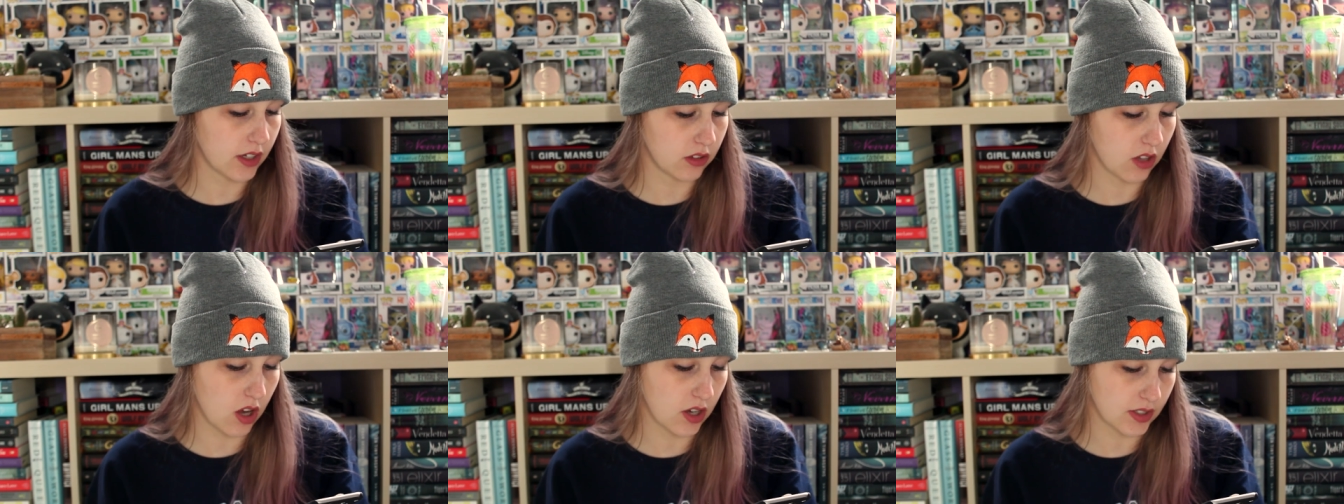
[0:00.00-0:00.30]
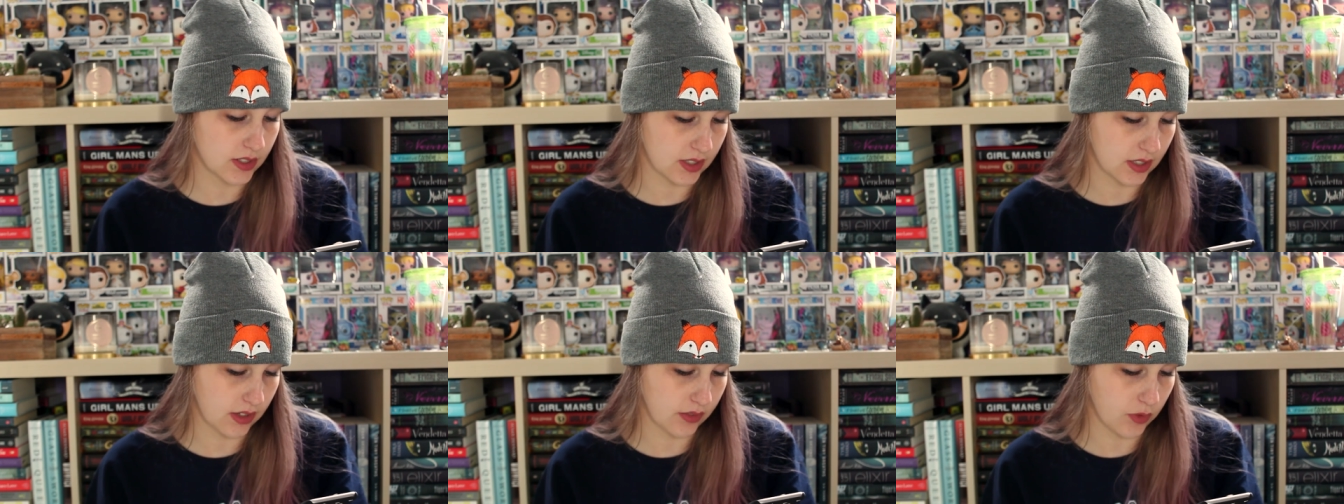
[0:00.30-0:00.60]
long
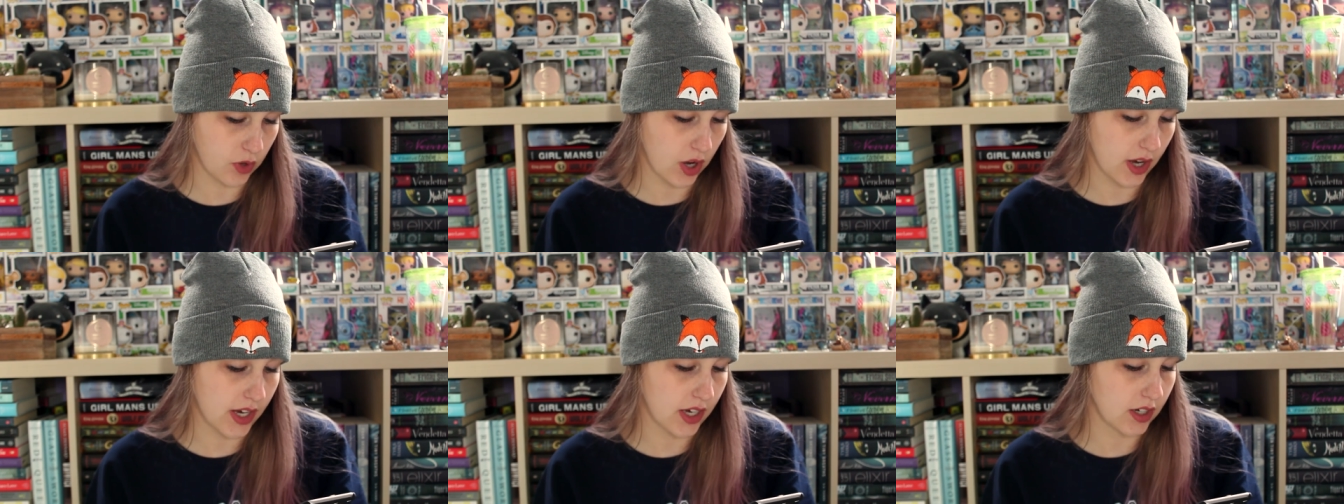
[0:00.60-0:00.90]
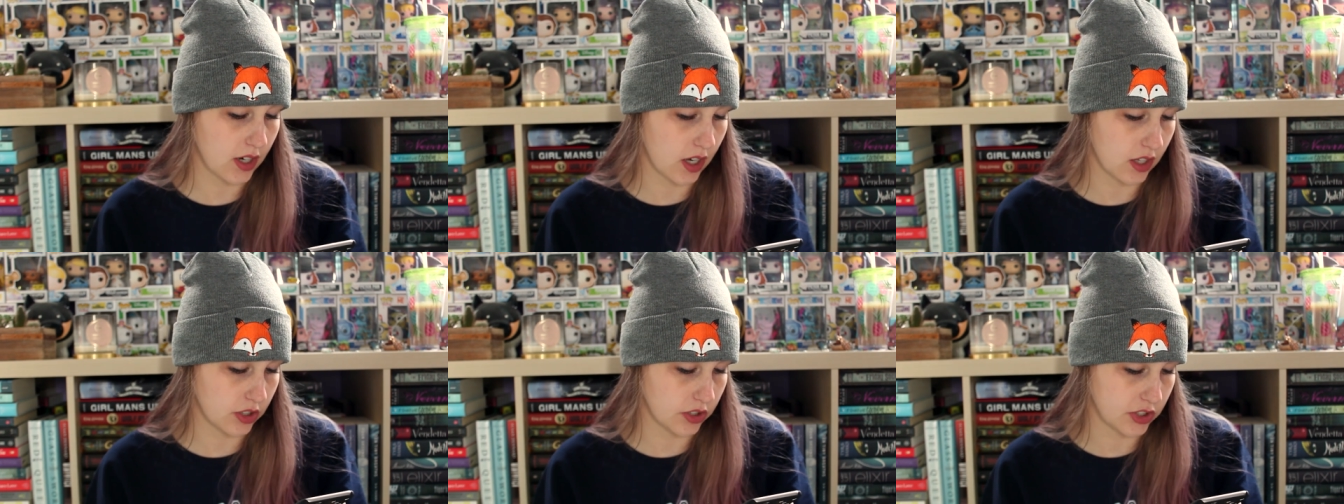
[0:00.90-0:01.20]
sleeve, gradient
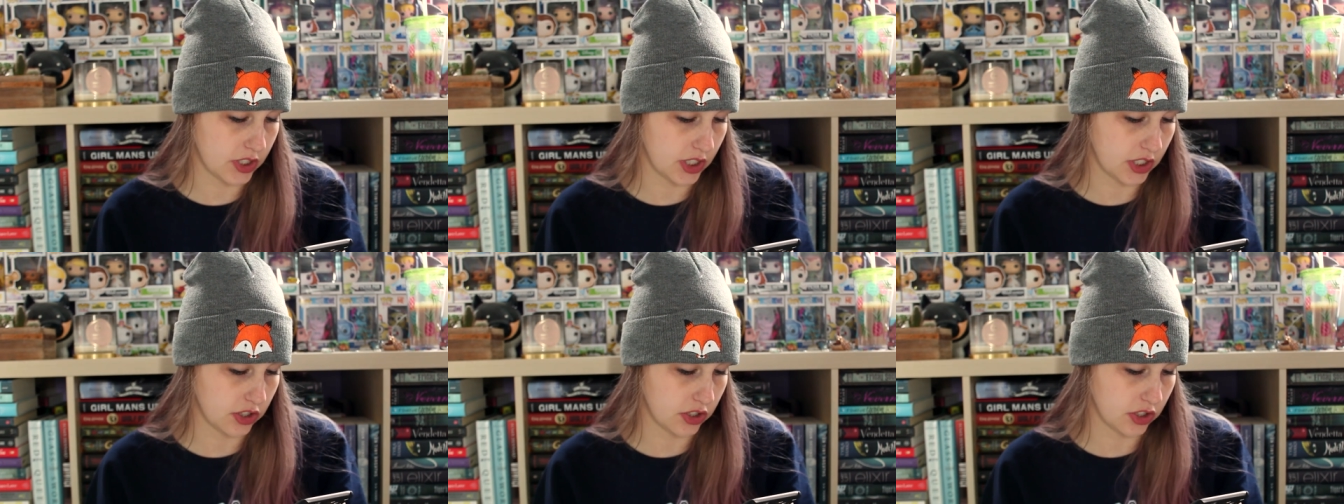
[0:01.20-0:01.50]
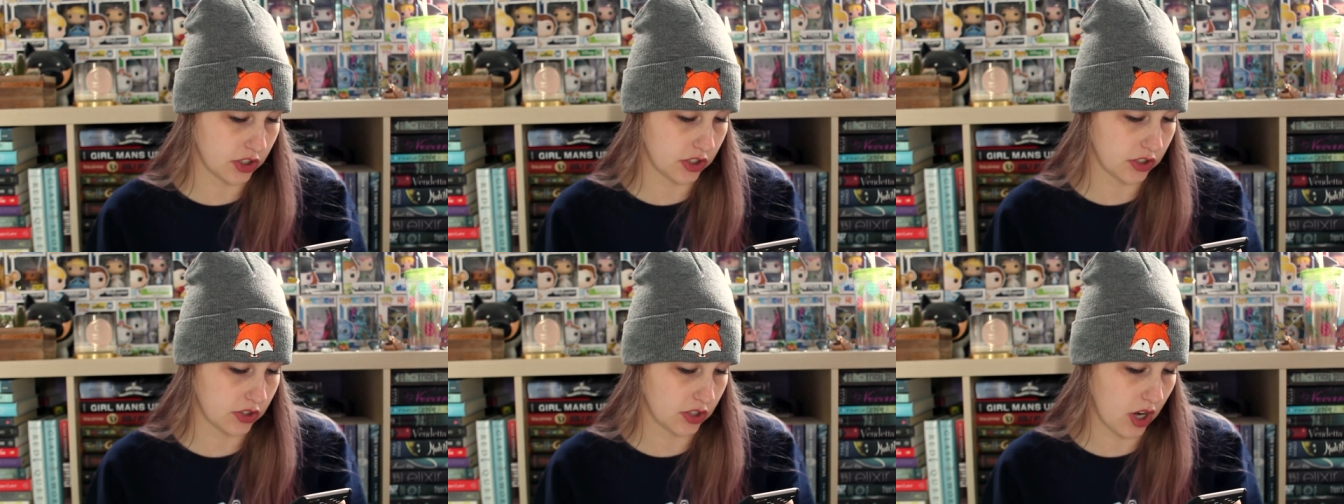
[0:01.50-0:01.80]
colored
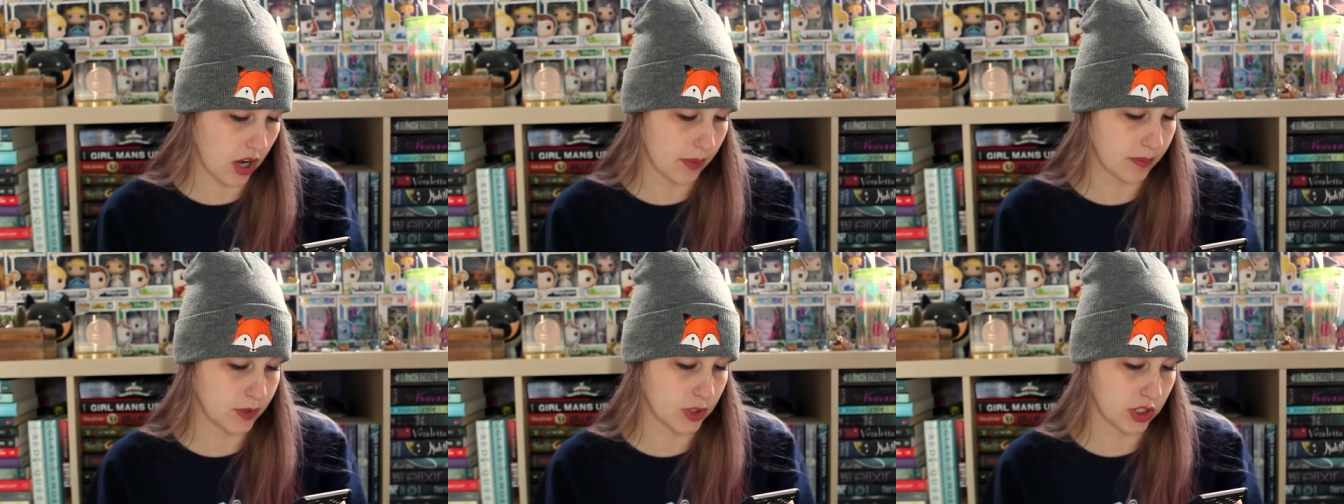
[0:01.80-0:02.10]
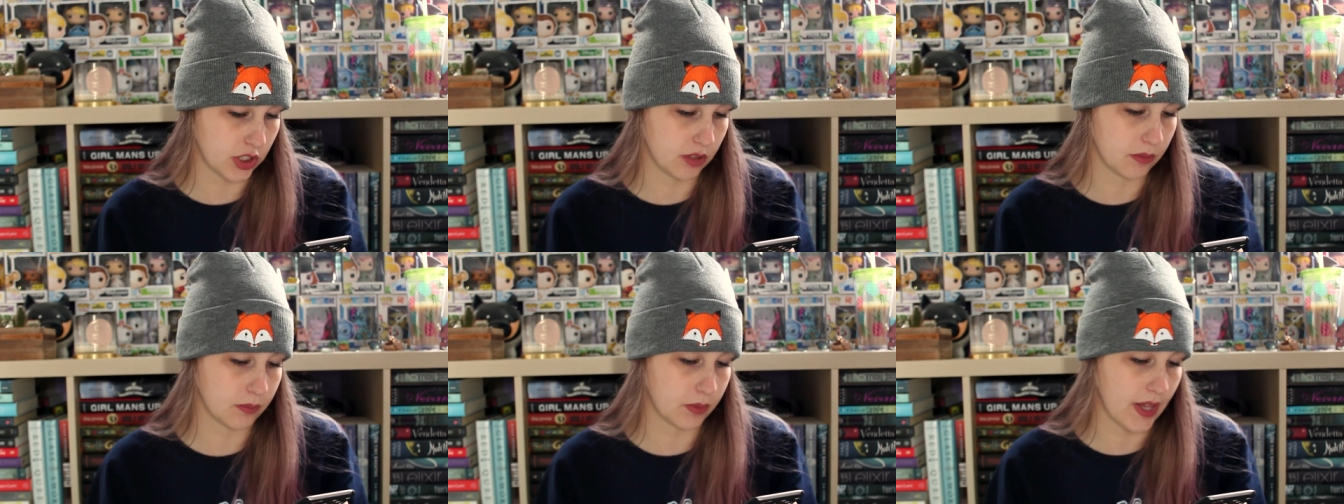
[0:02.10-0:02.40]
t-shirt, top,
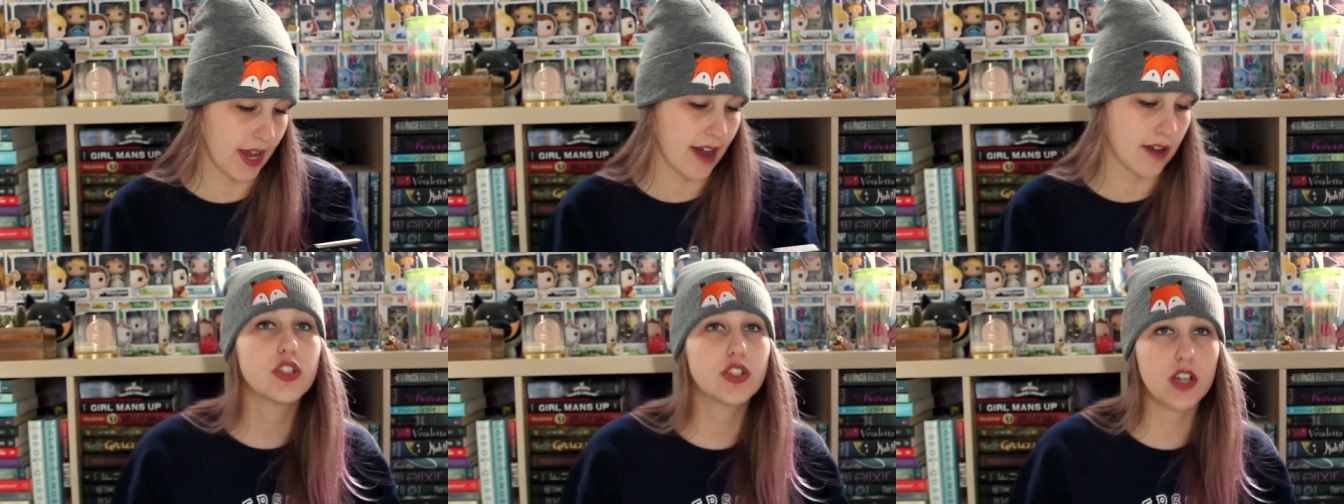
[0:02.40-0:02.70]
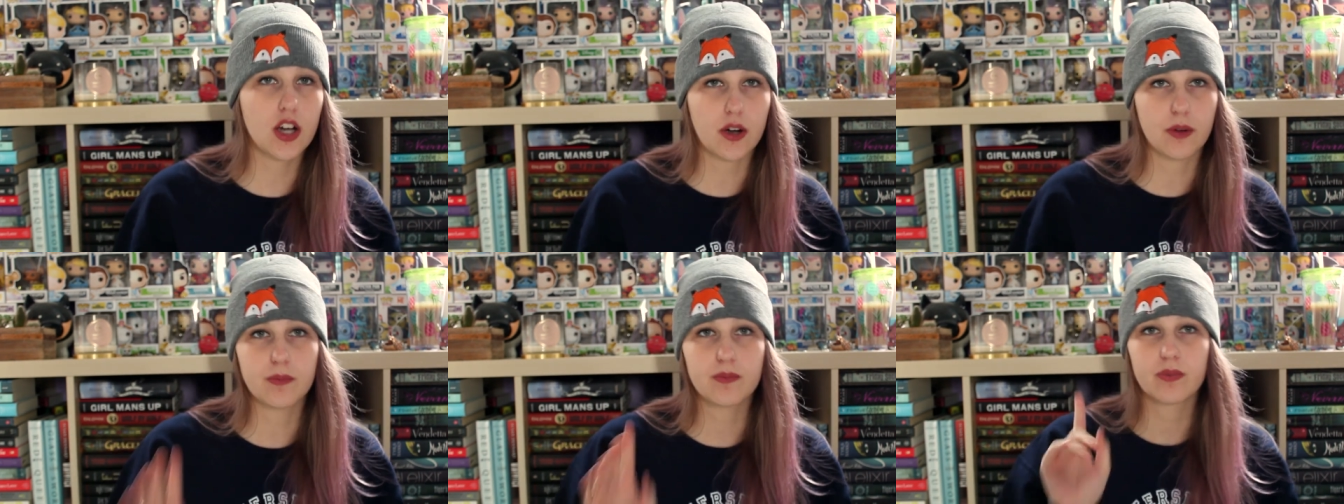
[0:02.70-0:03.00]
shirt, blouse.
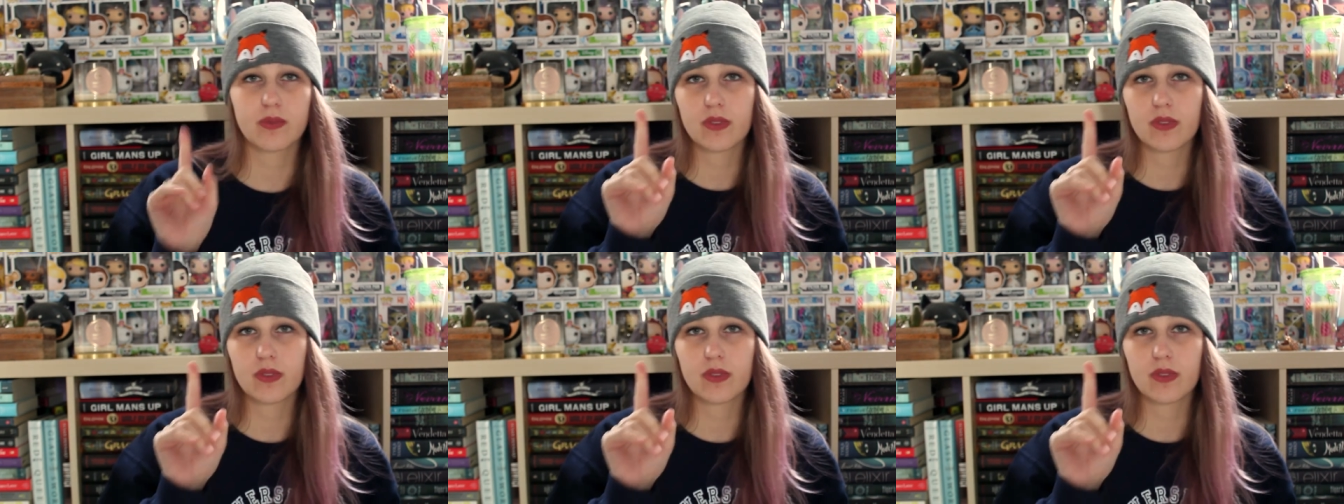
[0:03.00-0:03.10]
So